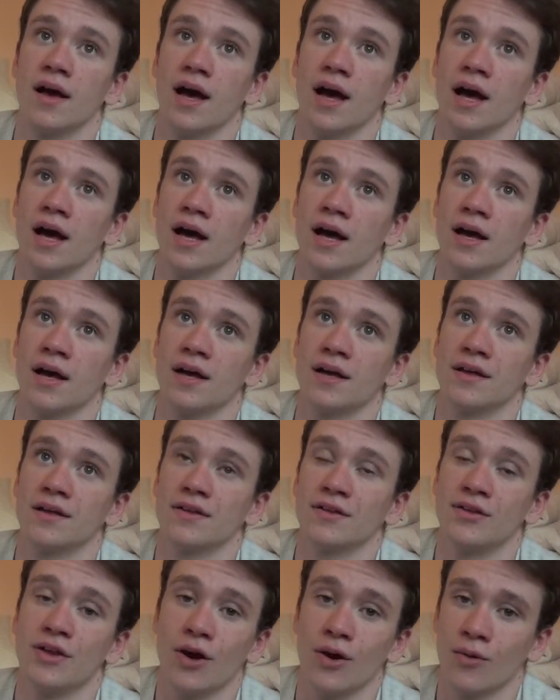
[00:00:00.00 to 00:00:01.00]

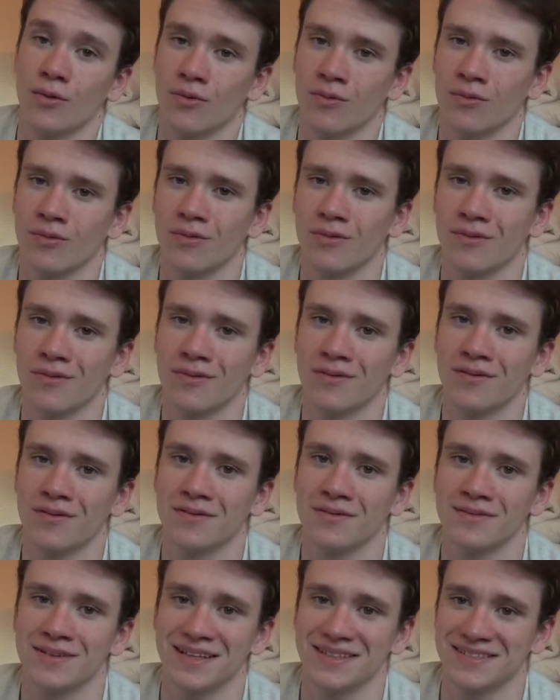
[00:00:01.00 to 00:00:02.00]
No,
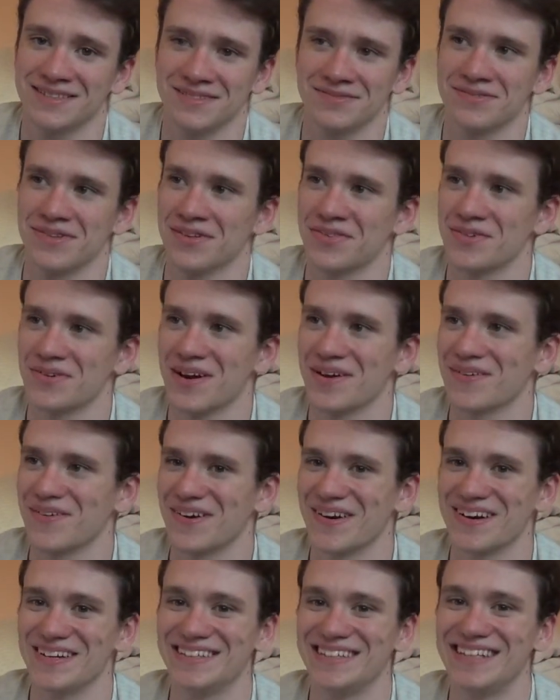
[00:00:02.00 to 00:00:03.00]
that's not the right
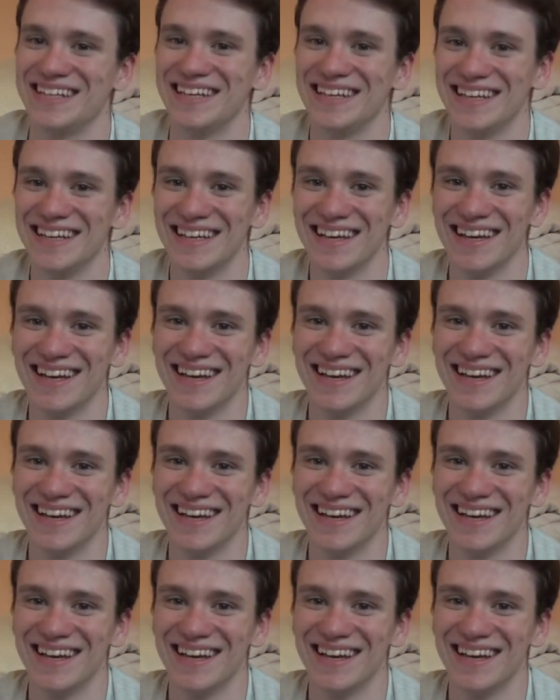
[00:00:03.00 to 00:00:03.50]
words.